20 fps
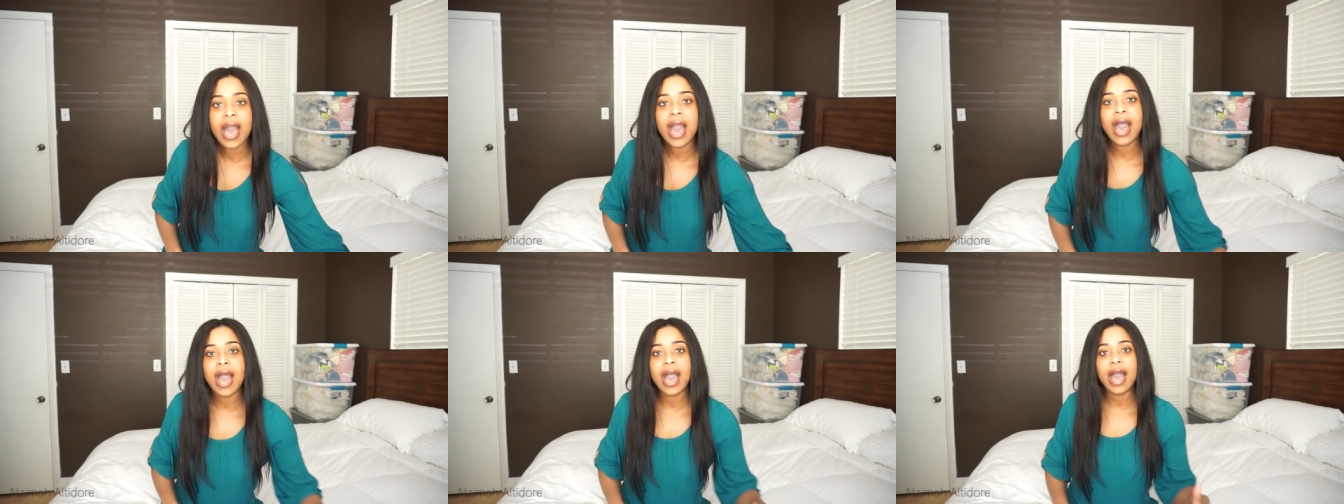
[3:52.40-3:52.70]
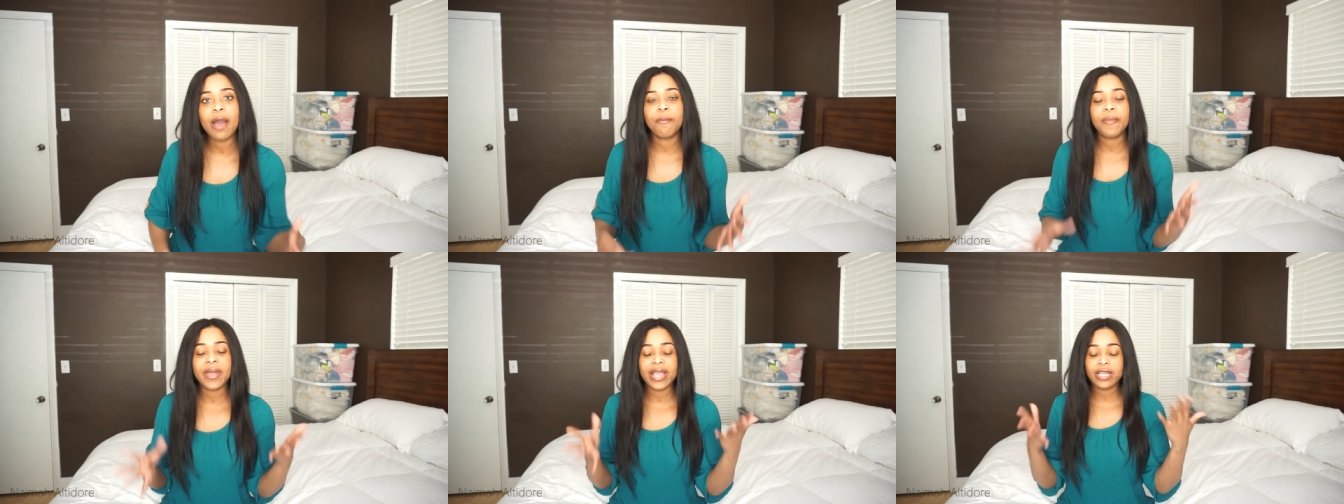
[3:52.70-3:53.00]

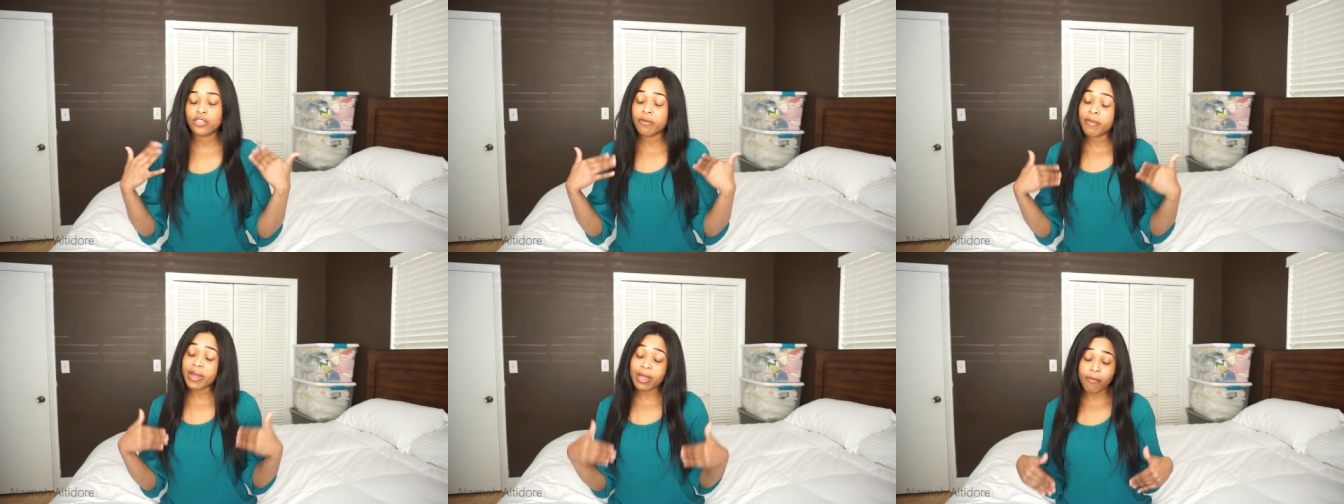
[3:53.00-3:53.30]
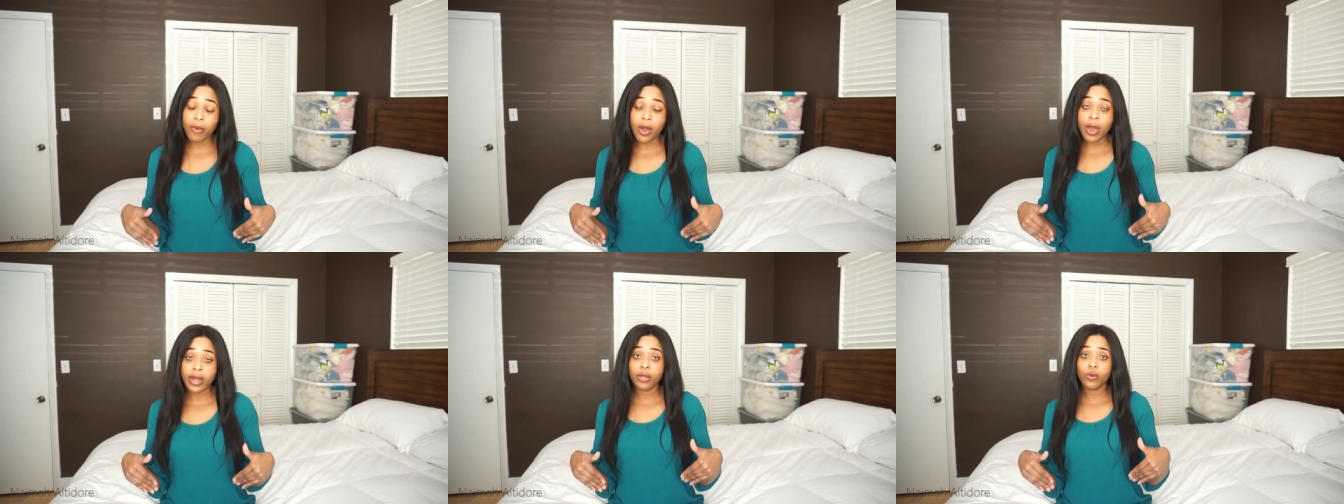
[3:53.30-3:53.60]
Uh, based on
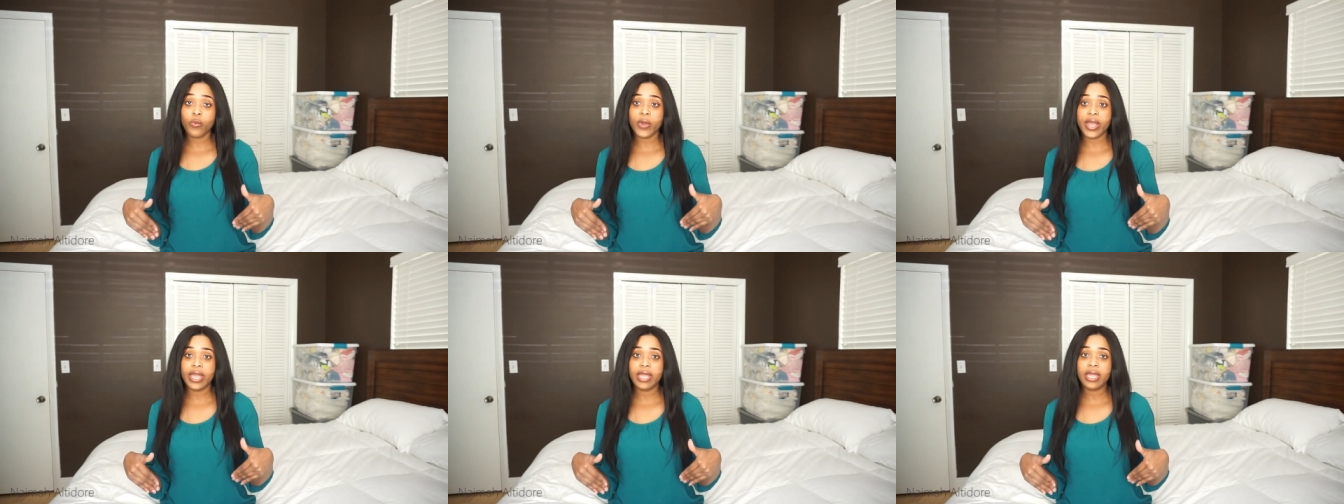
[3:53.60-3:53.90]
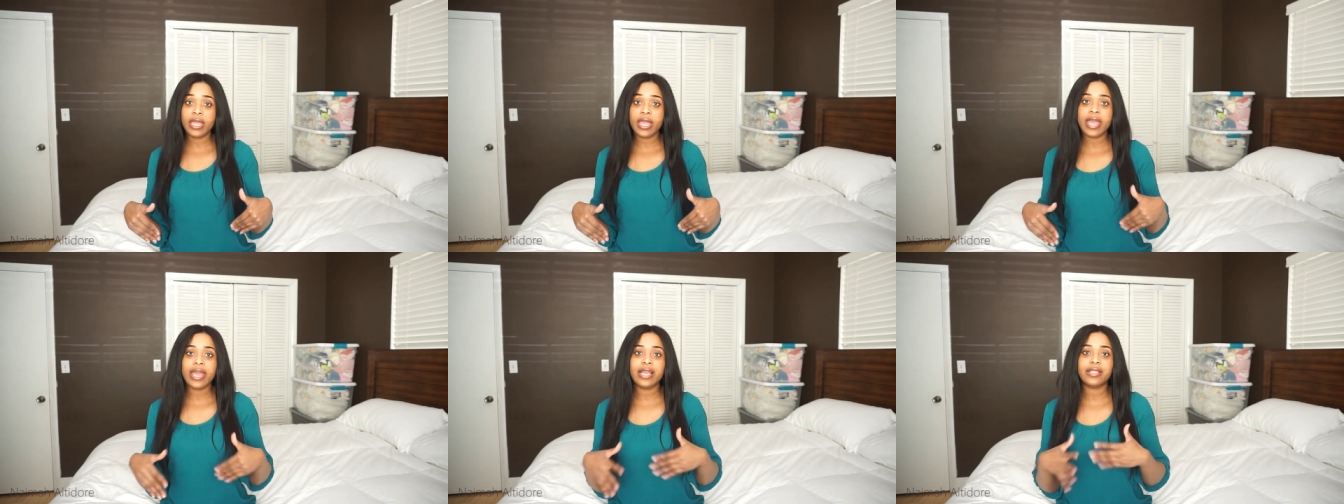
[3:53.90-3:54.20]
my body
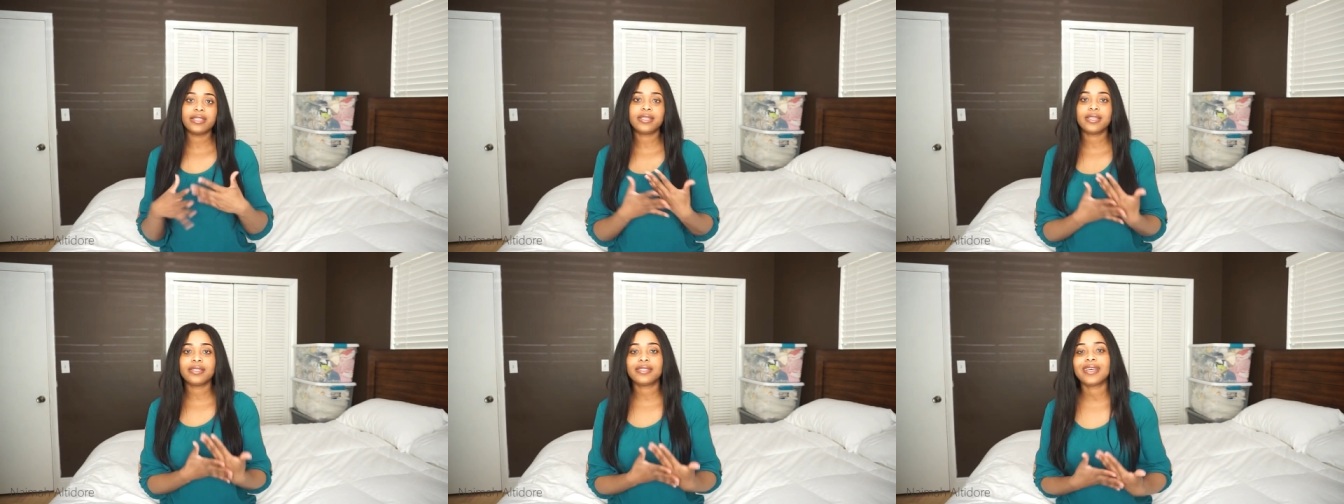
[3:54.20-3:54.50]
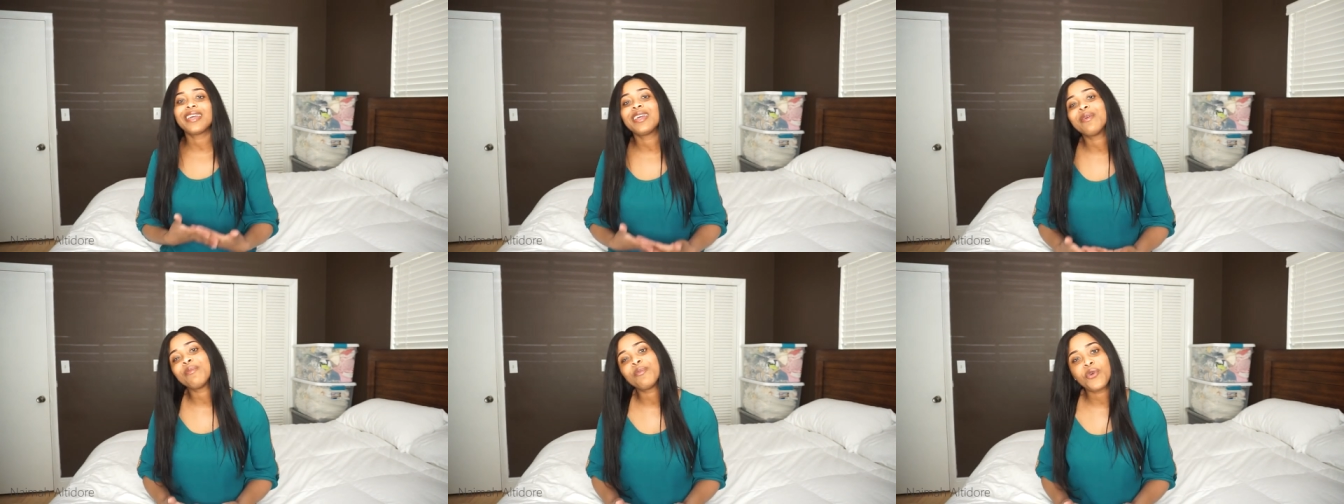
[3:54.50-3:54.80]
weight, and since
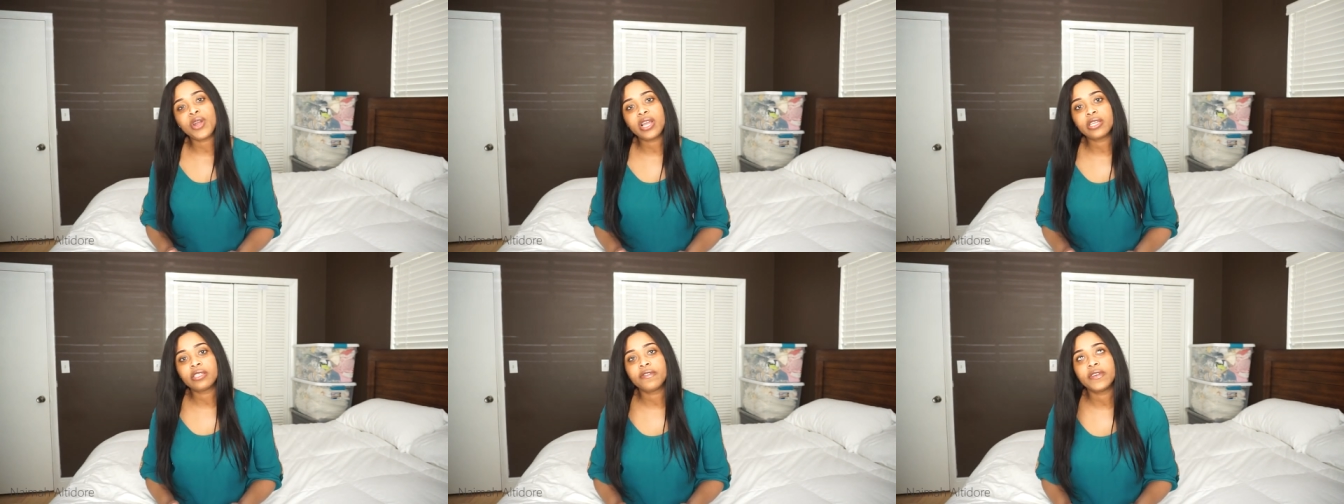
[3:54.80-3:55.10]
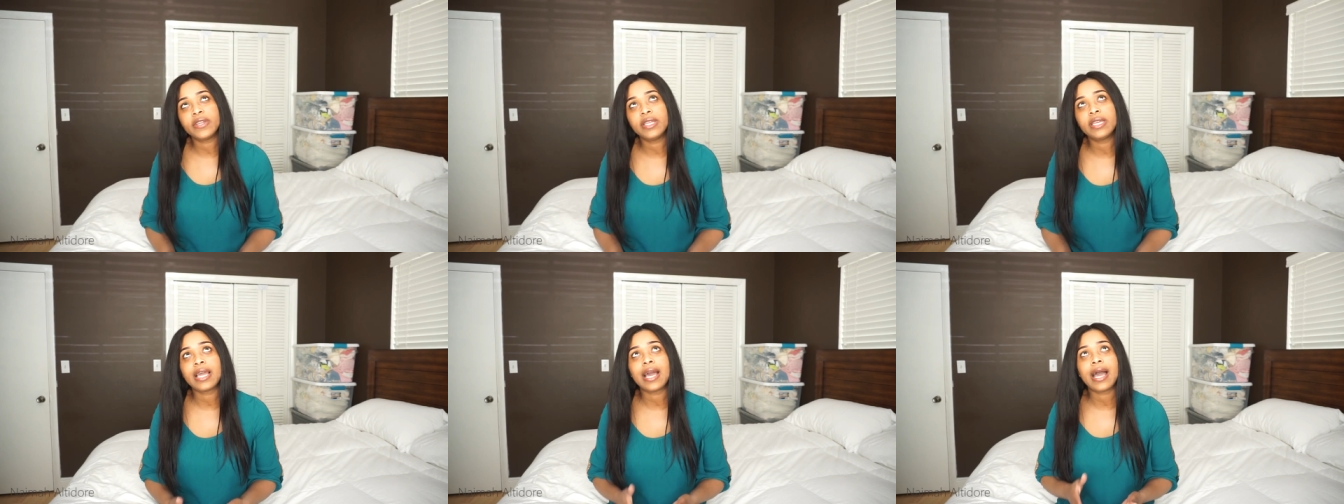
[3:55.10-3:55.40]
I am
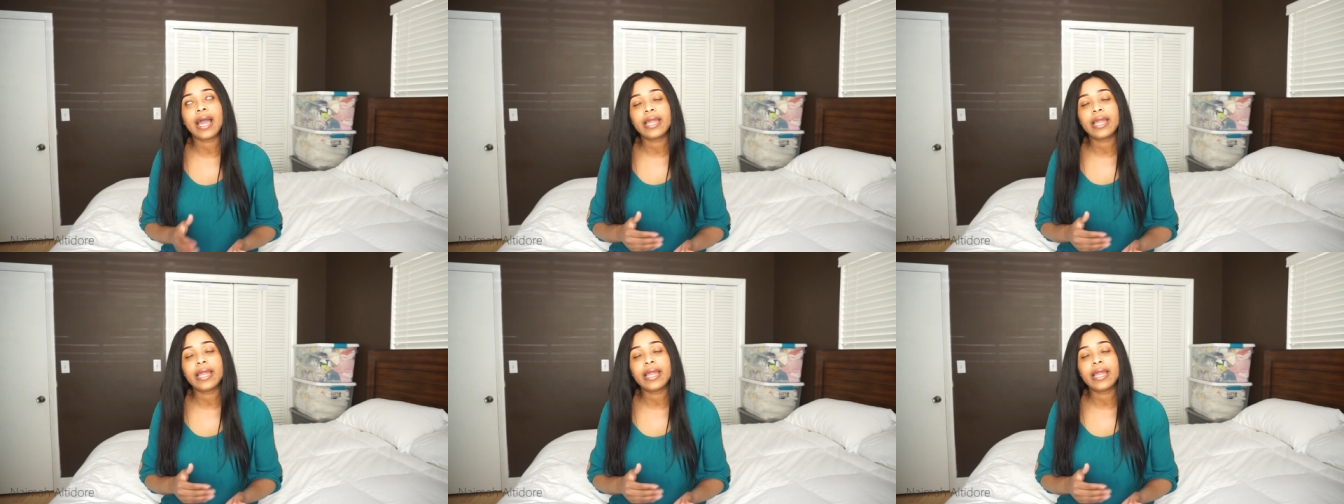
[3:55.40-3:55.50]
breastfeeding,